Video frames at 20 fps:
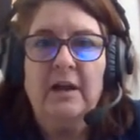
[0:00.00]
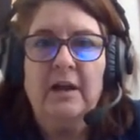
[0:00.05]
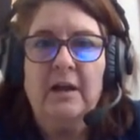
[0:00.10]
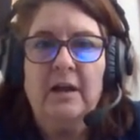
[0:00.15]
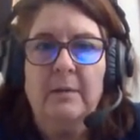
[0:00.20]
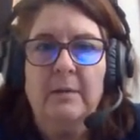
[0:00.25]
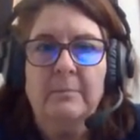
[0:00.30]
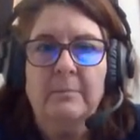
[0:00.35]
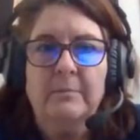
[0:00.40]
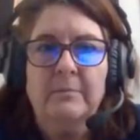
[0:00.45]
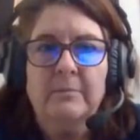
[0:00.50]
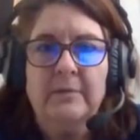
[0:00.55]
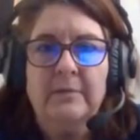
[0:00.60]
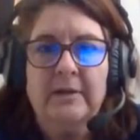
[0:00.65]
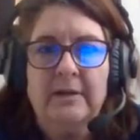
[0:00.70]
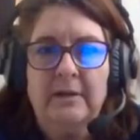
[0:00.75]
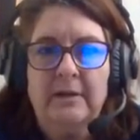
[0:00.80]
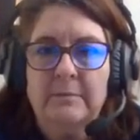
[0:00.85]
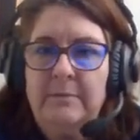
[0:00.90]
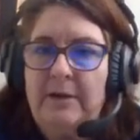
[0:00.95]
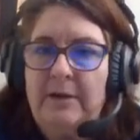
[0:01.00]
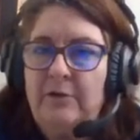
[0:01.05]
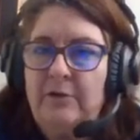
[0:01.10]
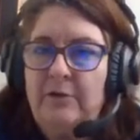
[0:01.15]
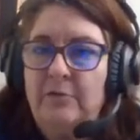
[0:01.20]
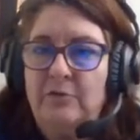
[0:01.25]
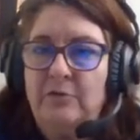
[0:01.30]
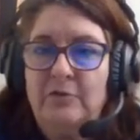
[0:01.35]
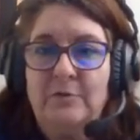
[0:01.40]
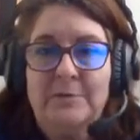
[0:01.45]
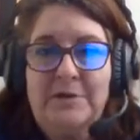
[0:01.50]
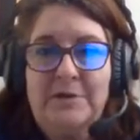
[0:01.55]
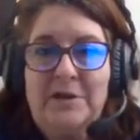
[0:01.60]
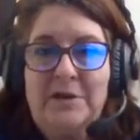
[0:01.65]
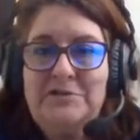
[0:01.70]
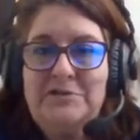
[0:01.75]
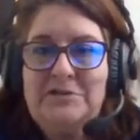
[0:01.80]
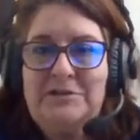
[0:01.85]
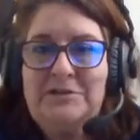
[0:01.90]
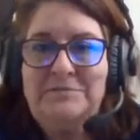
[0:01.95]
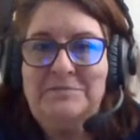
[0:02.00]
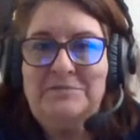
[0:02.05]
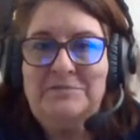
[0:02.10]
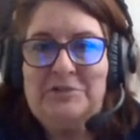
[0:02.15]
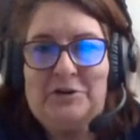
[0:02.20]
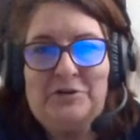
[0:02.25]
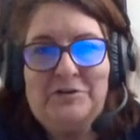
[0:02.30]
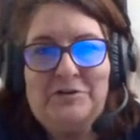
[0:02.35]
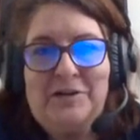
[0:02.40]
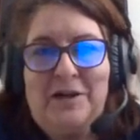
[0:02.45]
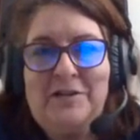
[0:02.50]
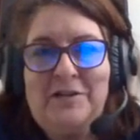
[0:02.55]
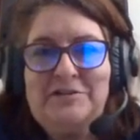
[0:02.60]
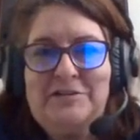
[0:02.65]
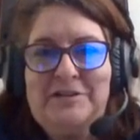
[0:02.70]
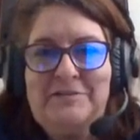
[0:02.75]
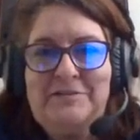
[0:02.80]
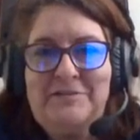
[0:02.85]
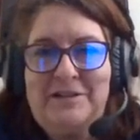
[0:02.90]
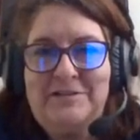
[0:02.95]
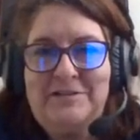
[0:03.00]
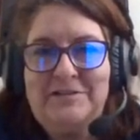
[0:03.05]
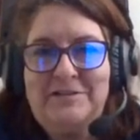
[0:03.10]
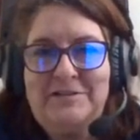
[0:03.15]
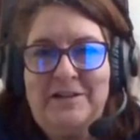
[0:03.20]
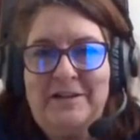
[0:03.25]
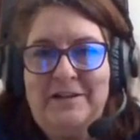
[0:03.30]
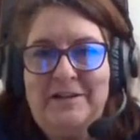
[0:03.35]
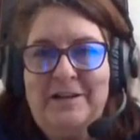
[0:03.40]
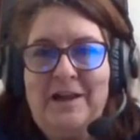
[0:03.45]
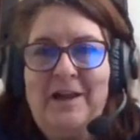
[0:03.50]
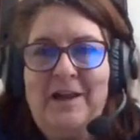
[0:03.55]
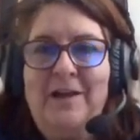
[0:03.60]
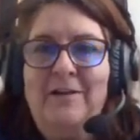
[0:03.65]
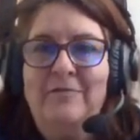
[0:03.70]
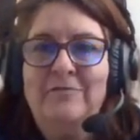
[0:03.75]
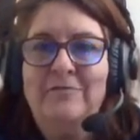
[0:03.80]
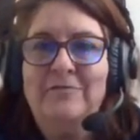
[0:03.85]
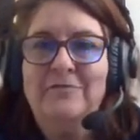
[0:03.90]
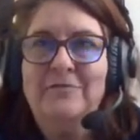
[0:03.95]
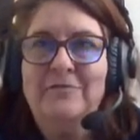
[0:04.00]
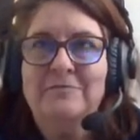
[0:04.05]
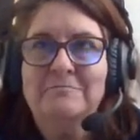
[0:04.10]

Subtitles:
Again, medical terminology, gerontology, that's study of